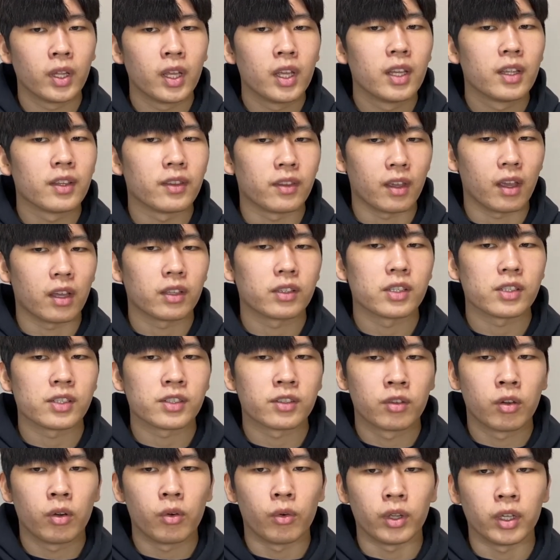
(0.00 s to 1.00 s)
The other
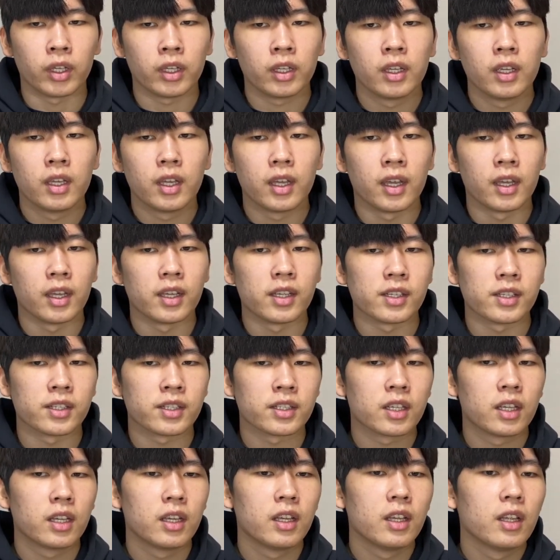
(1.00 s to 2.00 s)
story is
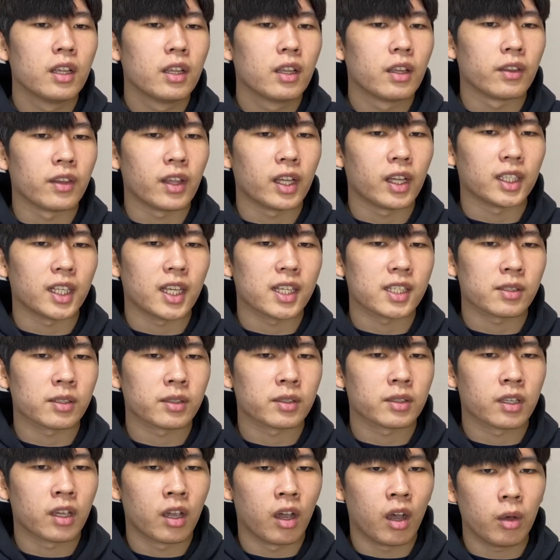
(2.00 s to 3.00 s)
that as
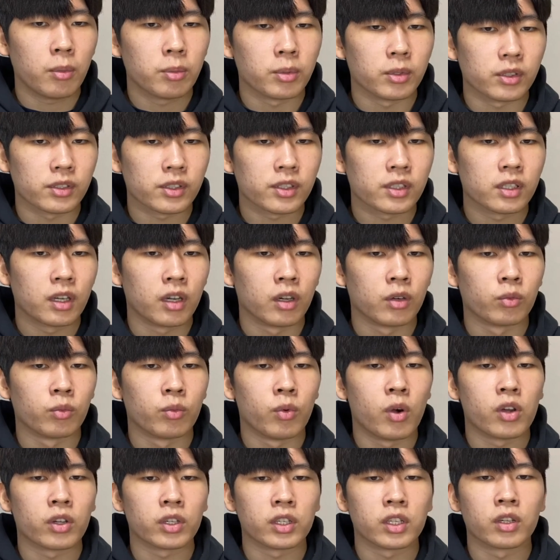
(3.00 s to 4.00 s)
couples are
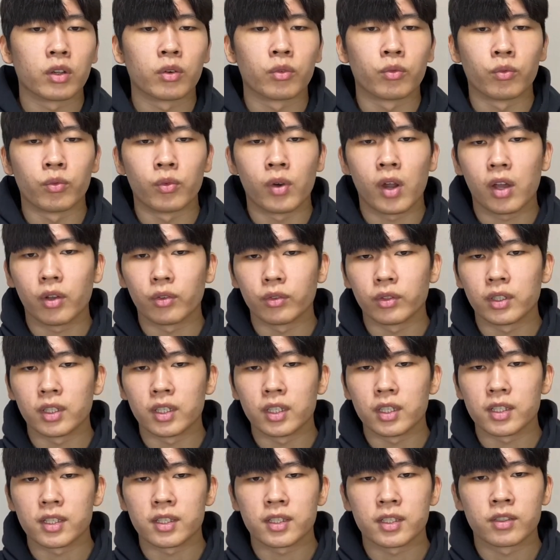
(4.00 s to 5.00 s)
walking around this
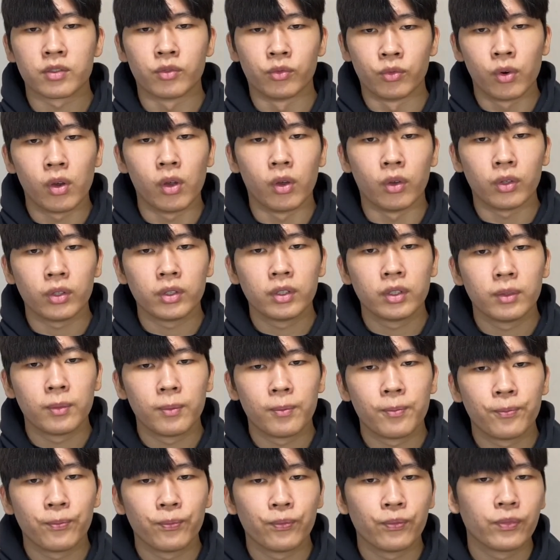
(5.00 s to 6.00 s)
road,
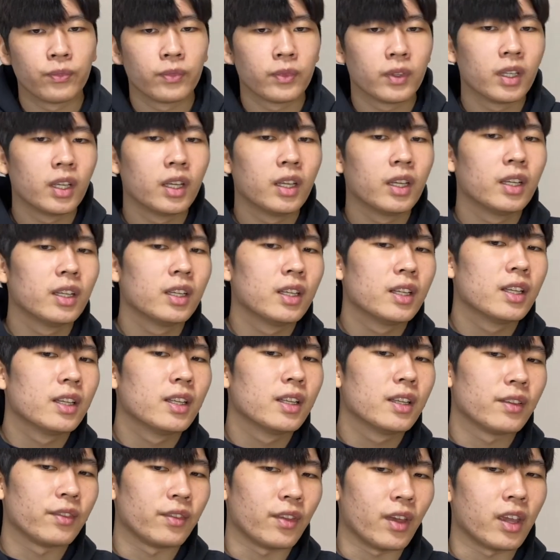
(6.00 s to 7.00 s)

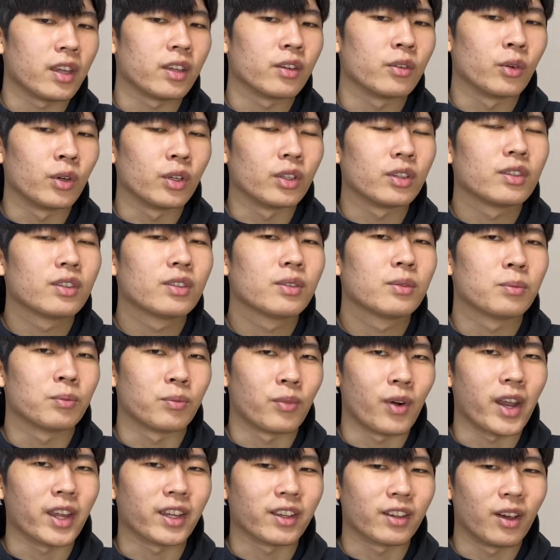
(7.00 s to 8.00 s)
they would
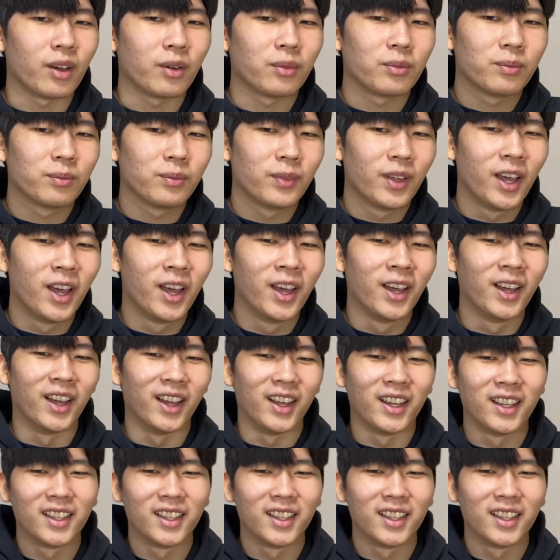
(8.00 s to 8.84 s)
break up.